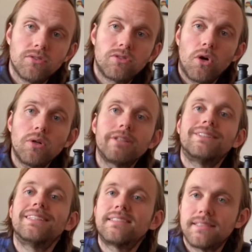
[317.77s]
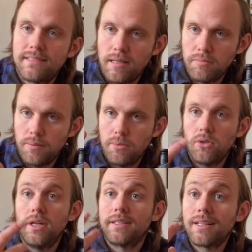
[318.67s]
totally
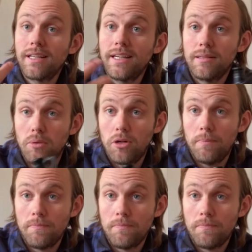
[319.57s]
disassemblable and cleanable.